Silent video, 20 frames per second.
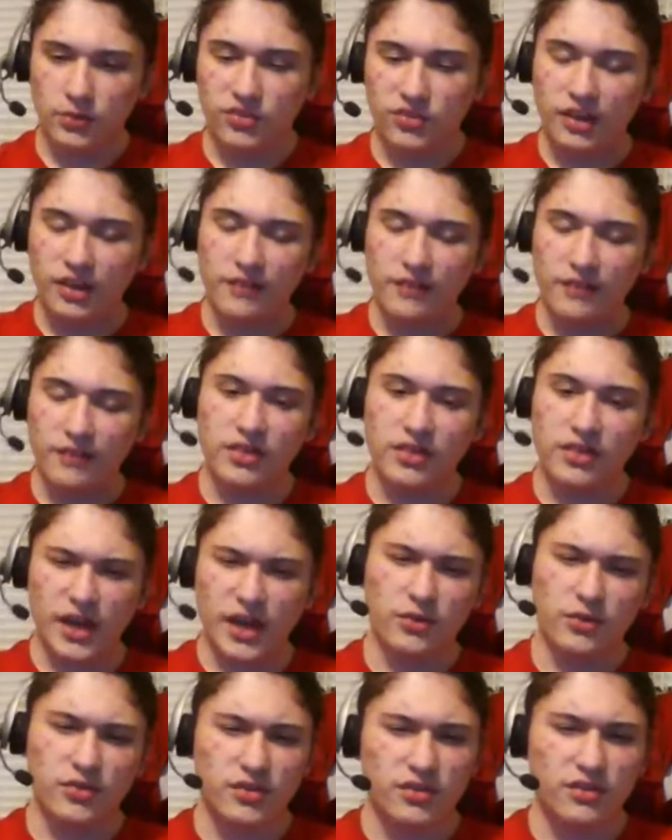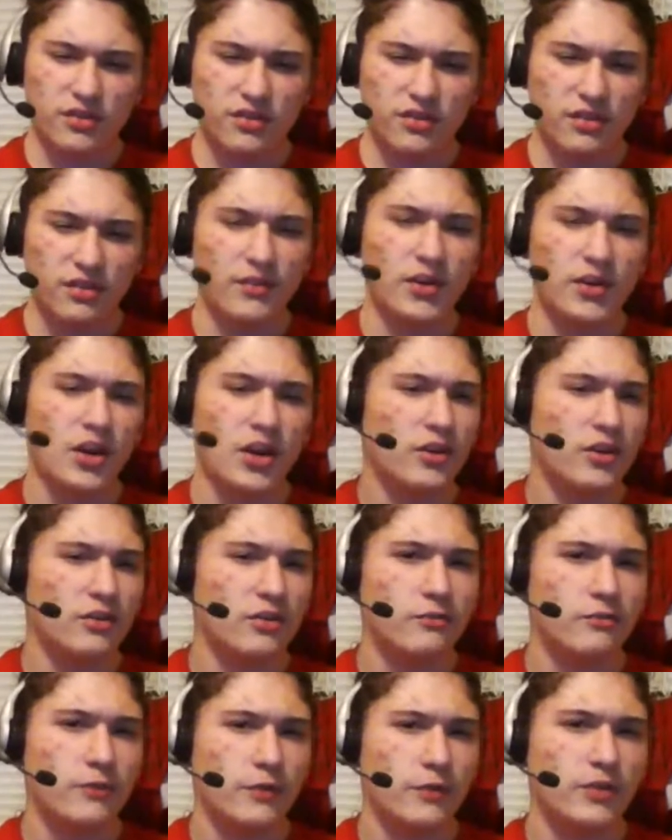it was
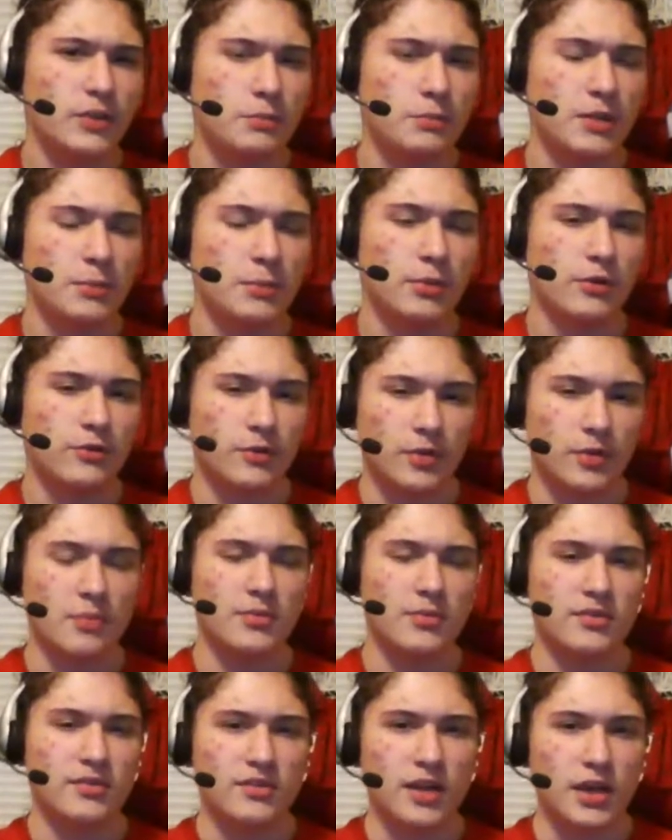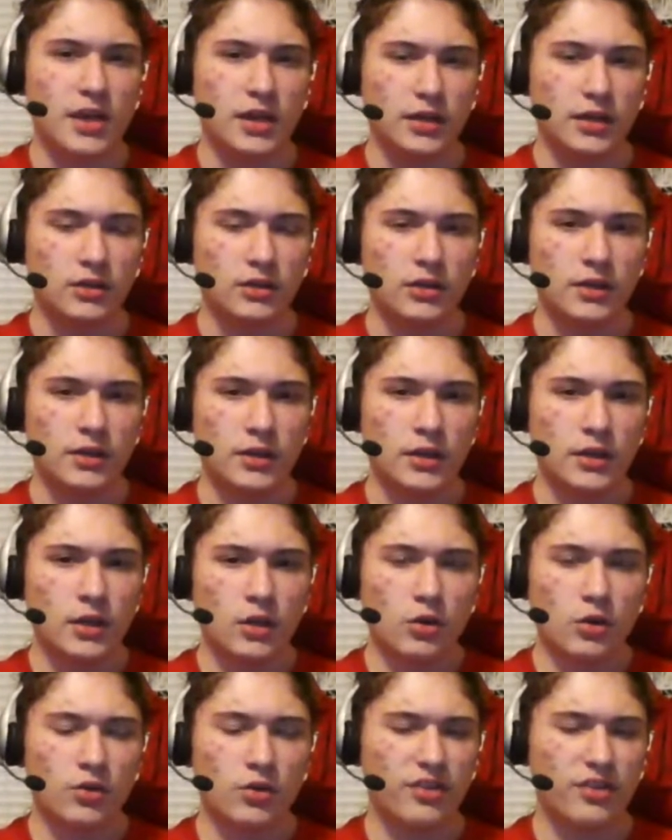7,750 people, if I'm not mistaken,
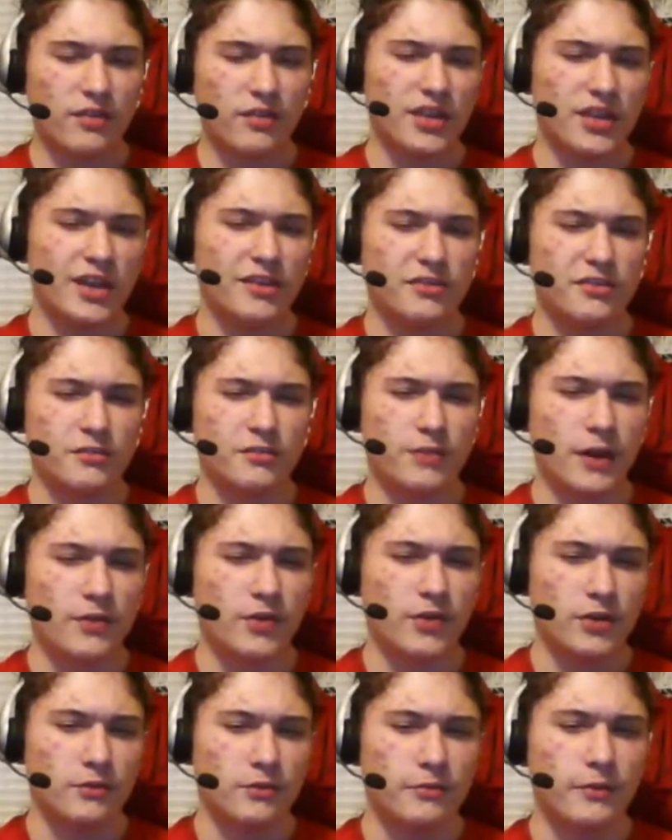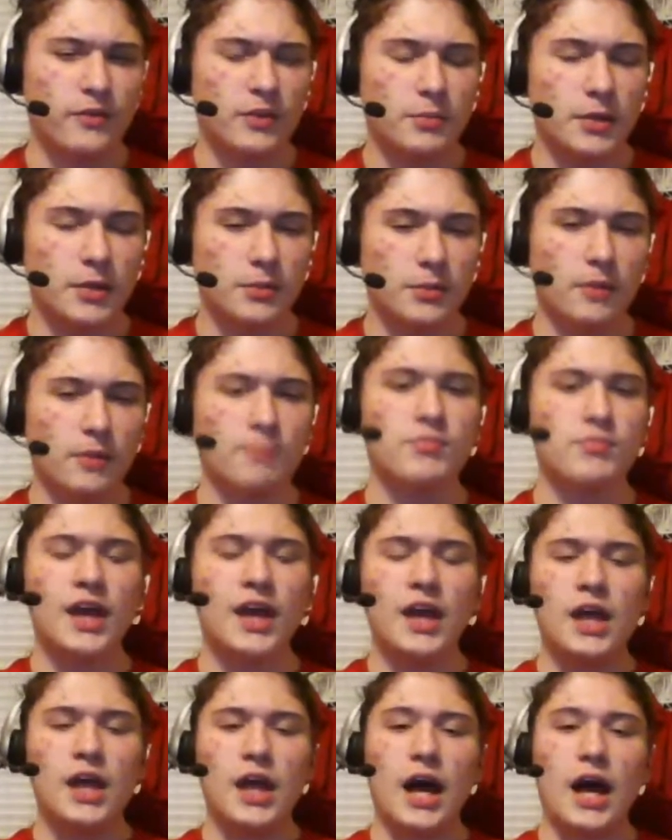or 7,550 people.
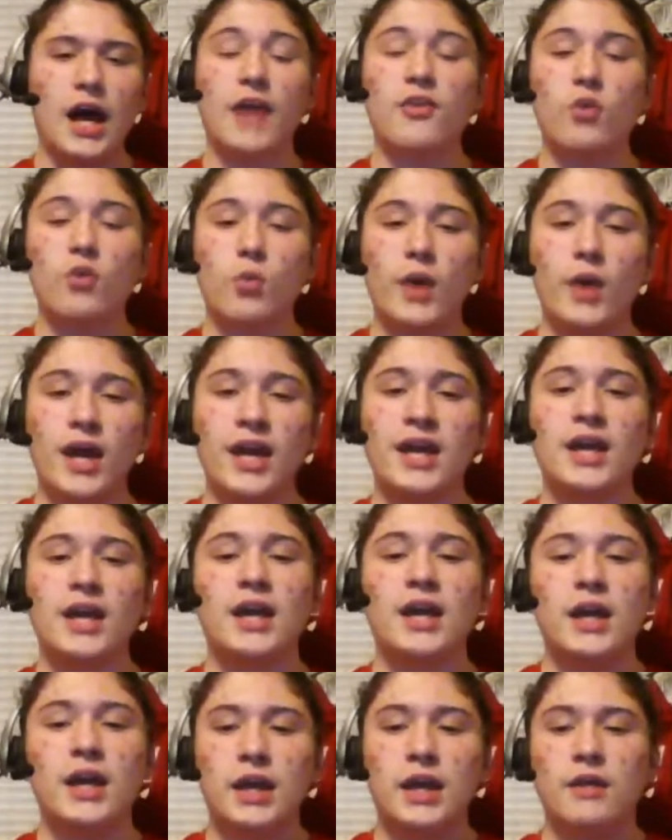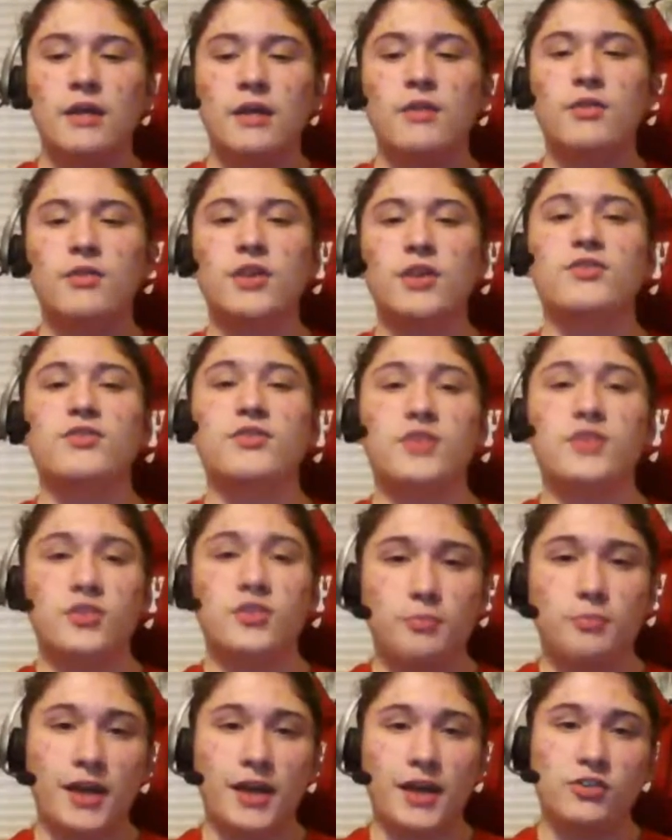Either way, this is
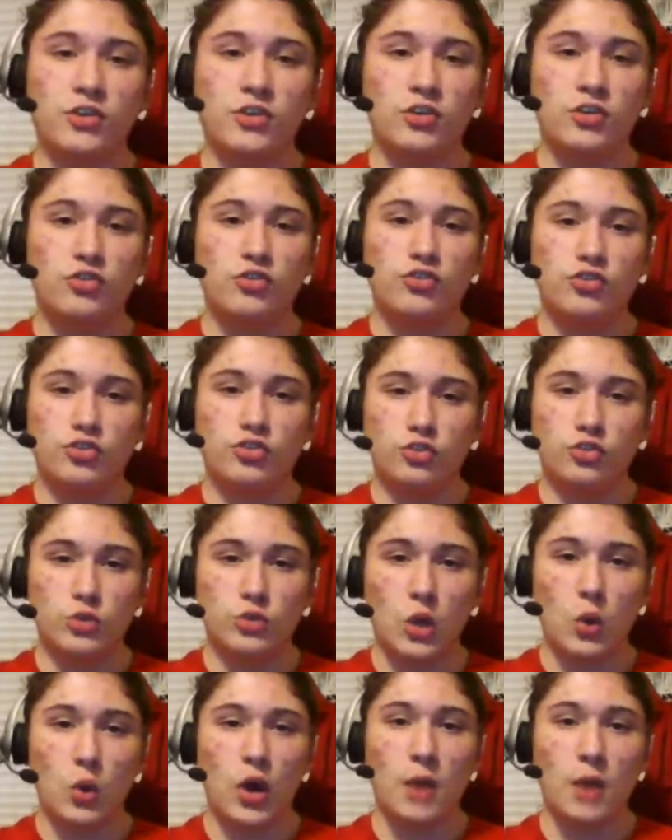expected to go up